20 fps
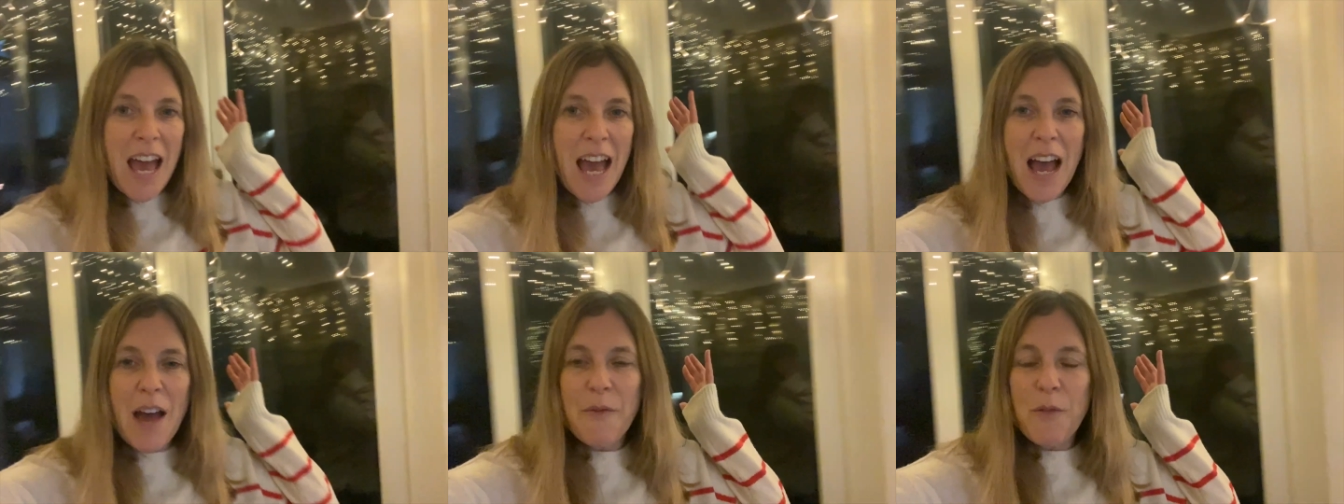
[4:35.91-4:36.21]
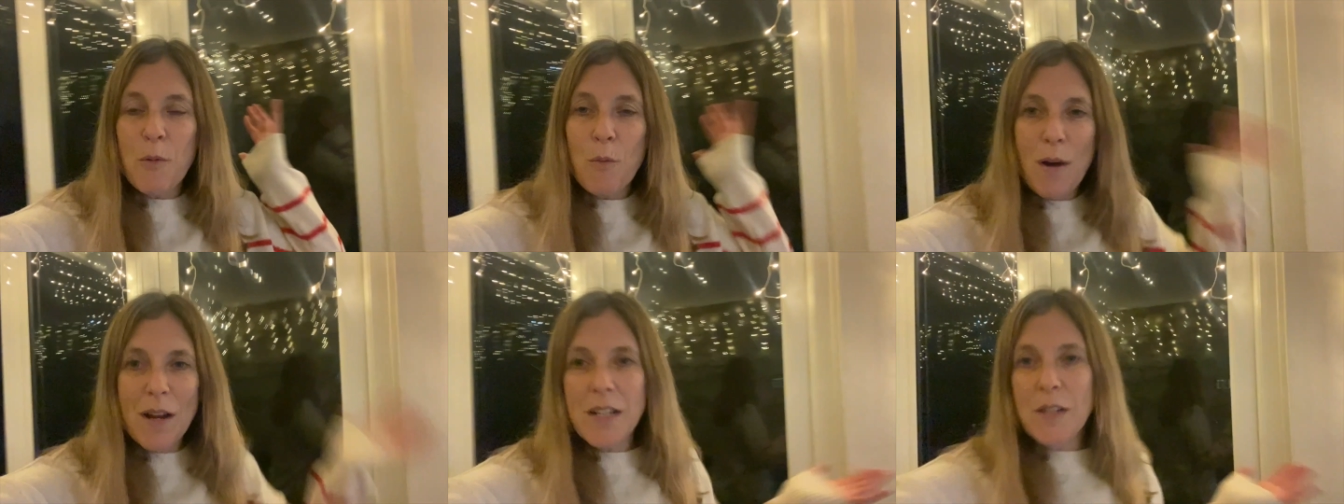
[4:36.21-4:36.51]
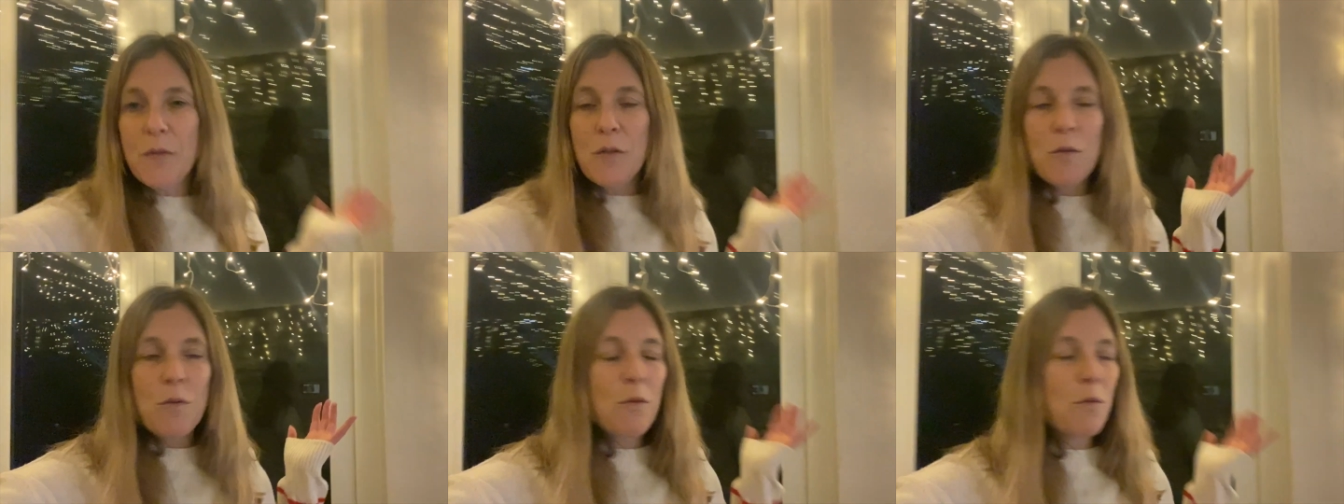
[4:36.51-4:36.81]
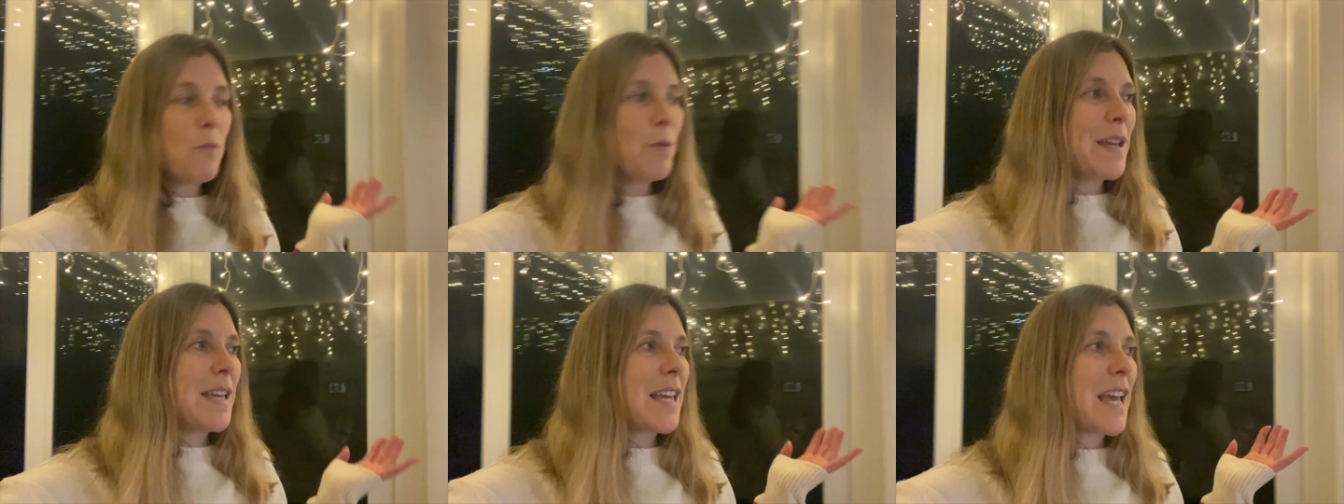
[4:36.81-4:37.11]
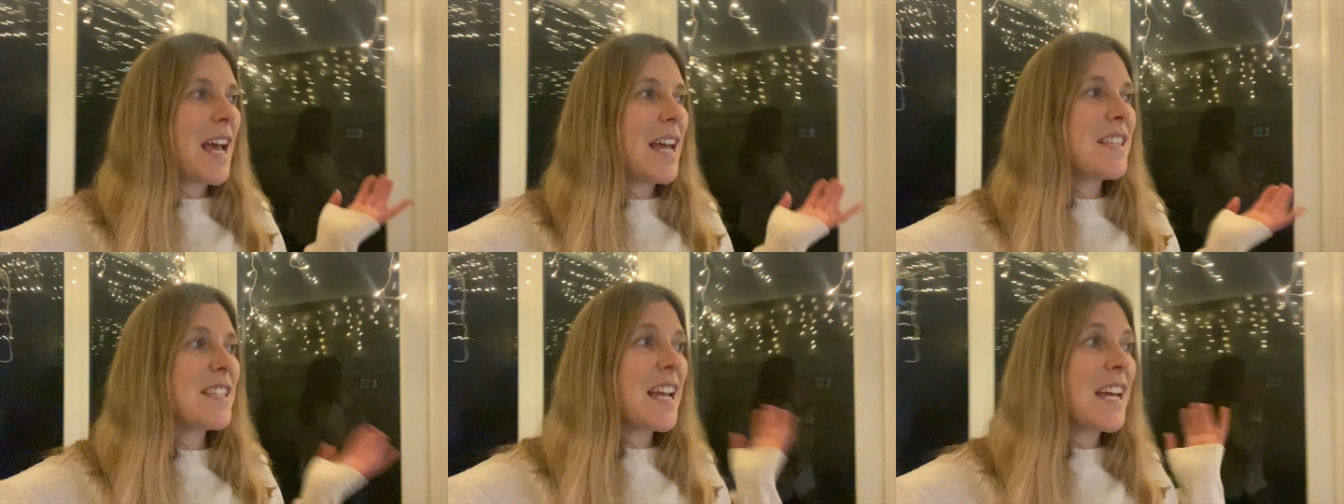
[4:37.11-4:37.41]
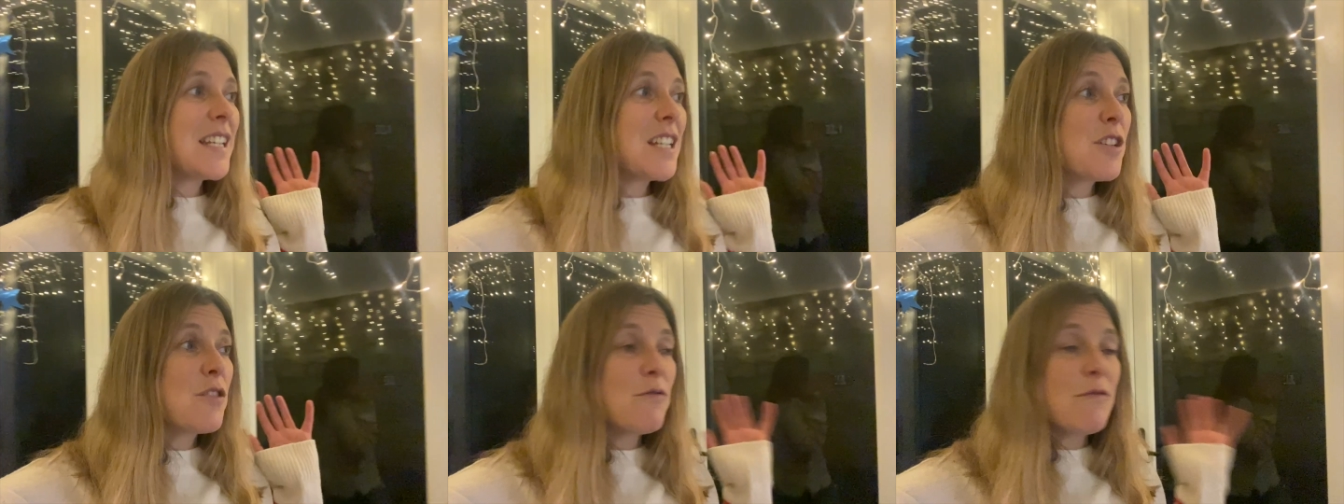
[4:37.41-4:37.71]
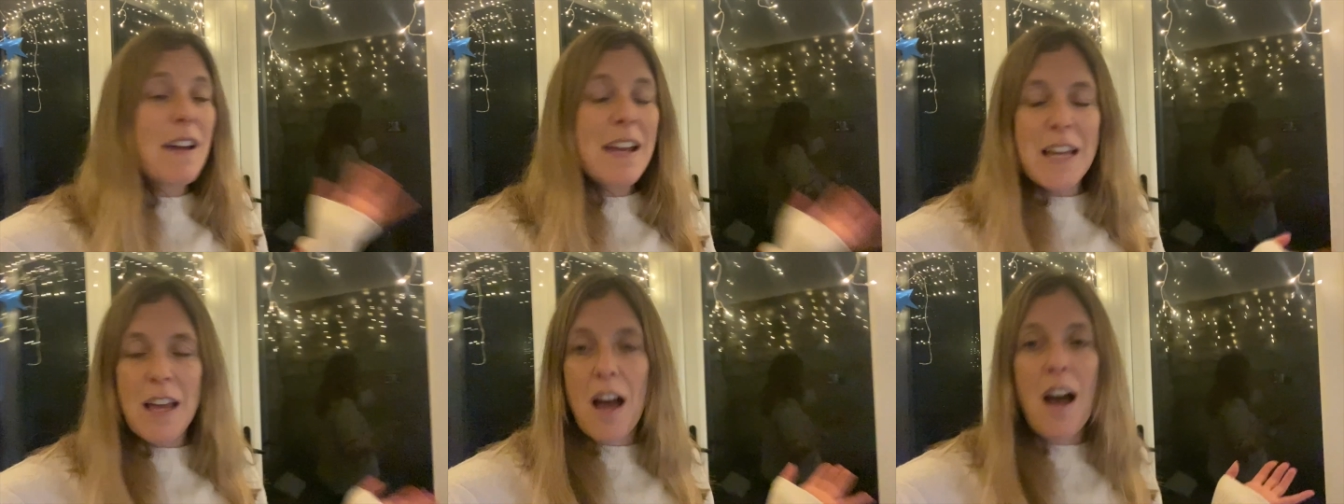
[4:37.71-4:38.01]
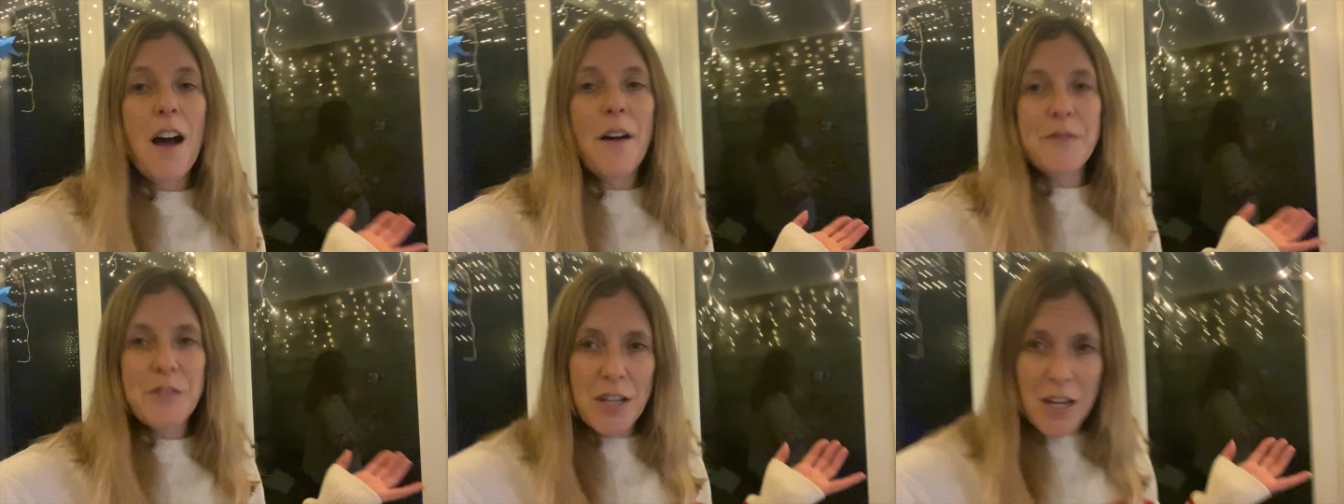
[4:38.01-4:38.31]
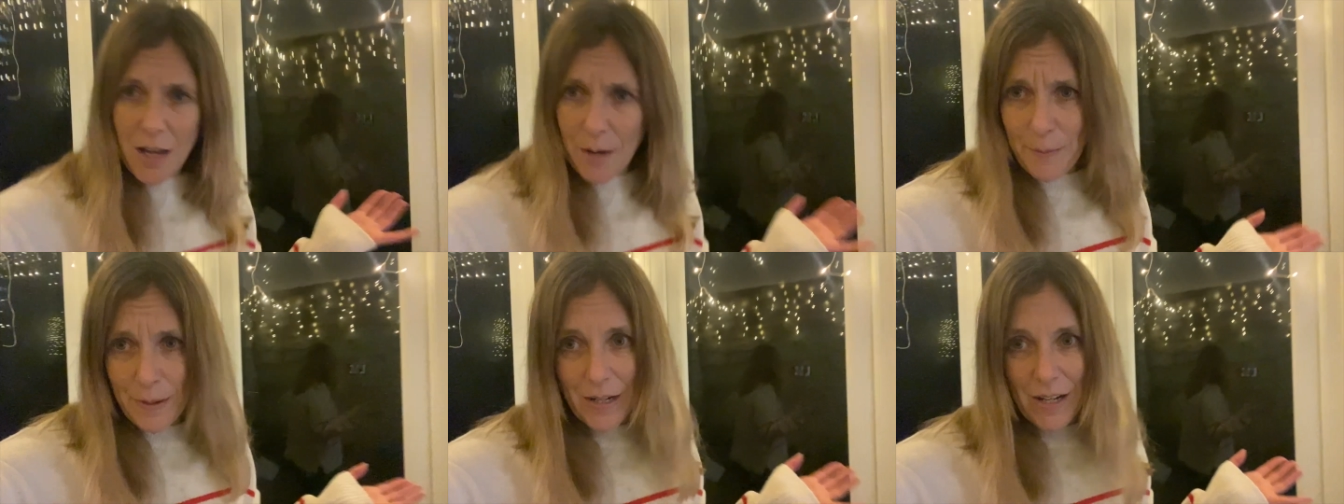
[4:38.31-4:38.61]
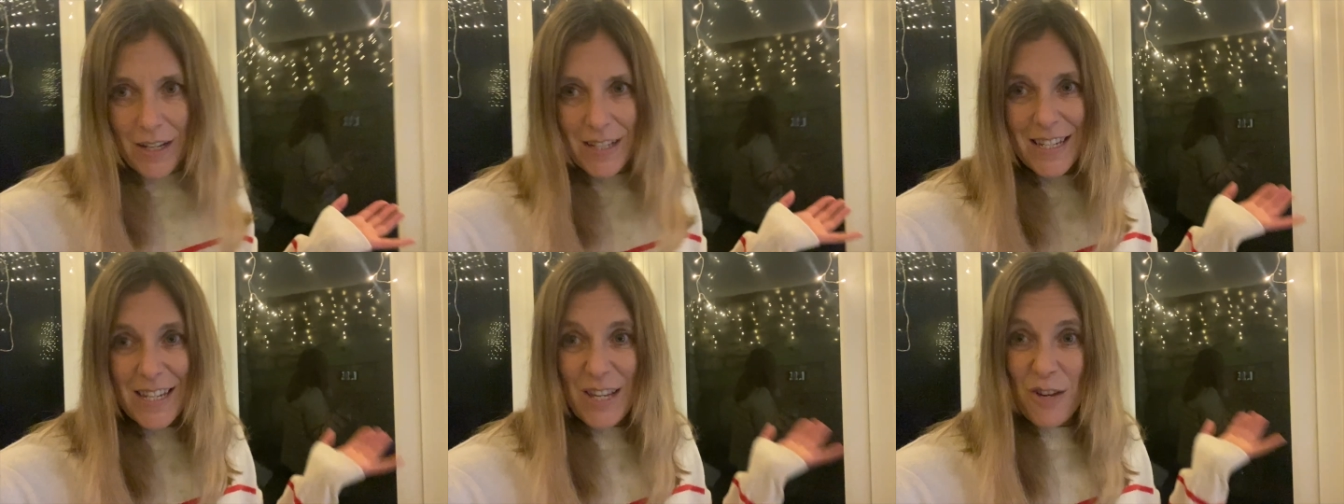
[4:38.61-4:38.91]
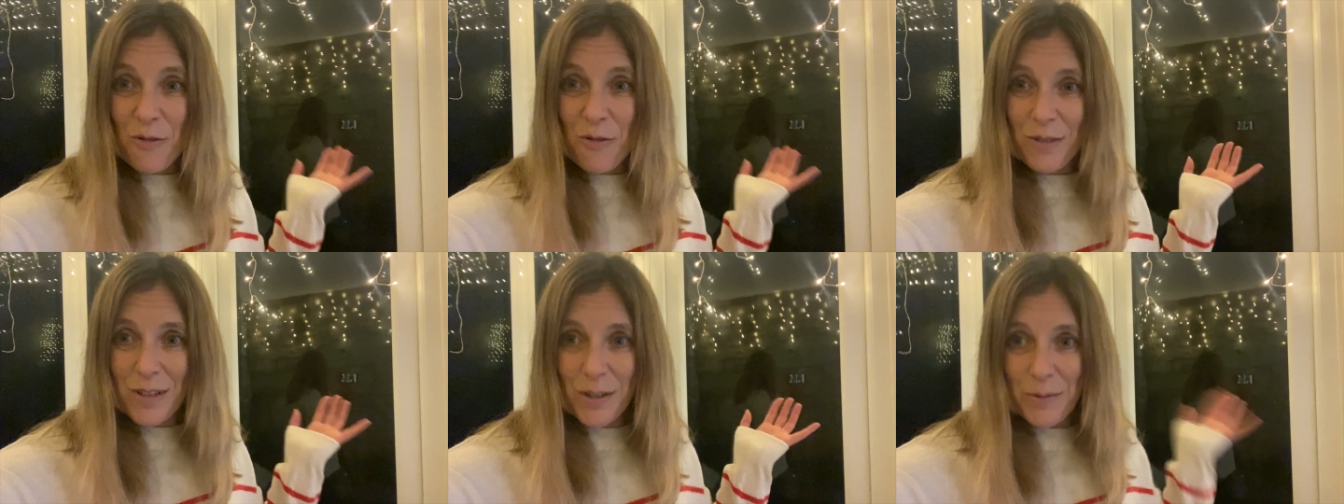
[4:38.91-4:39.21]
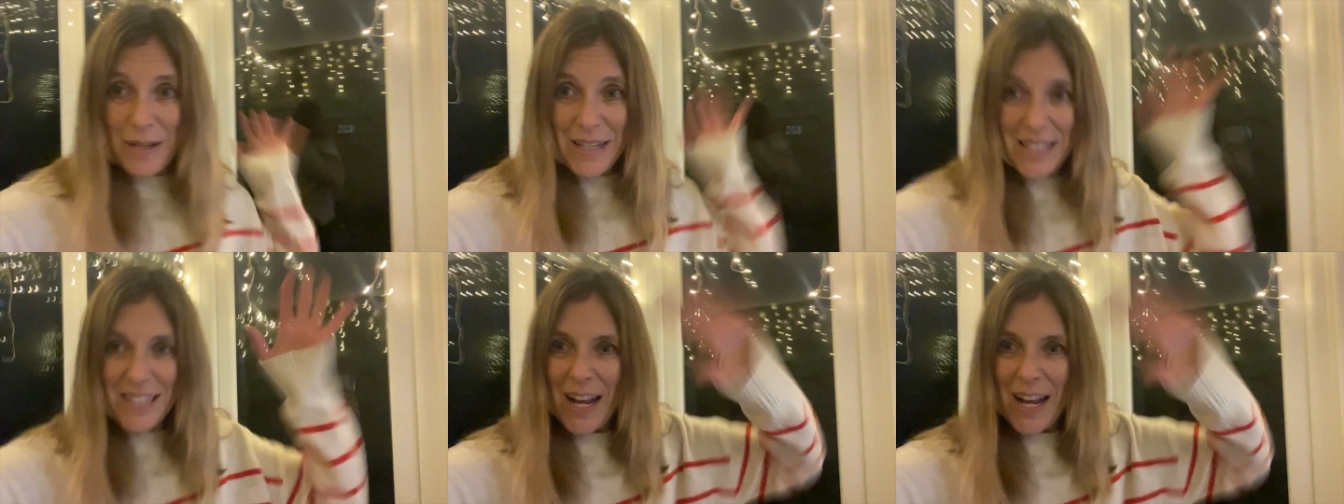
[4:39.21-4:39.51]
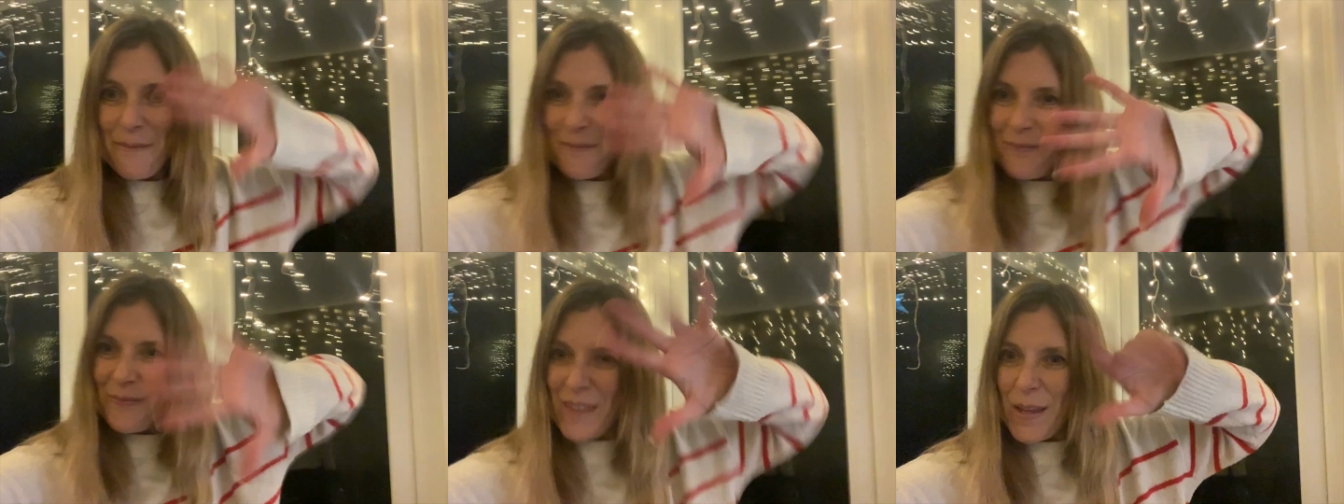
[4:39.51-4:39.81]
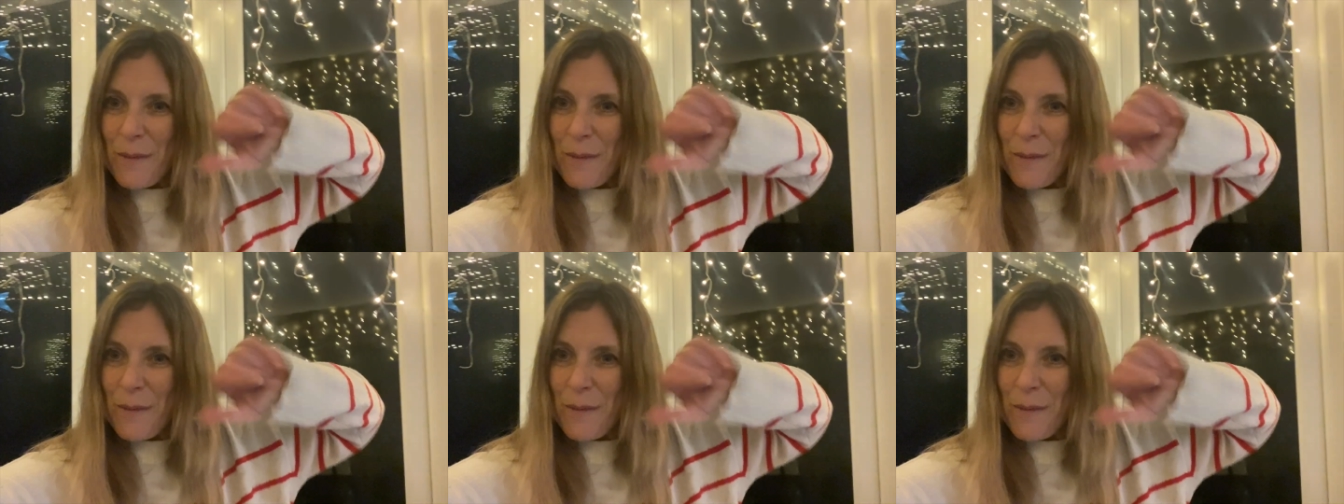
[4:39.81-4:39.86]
Have a wonderful weekend and a great half term, and I'll see you all in a week's time.